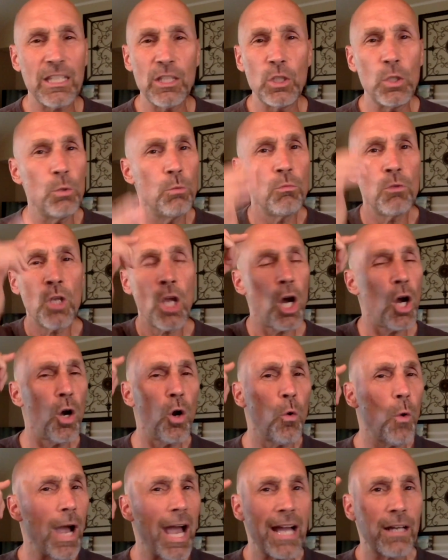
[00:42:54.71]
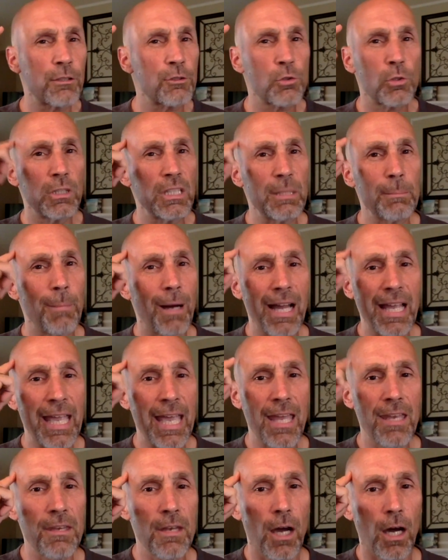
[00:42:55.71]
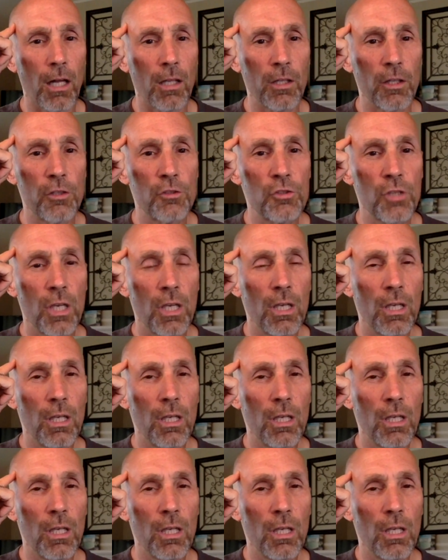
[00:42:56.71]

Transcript: you know actually by head knowledge,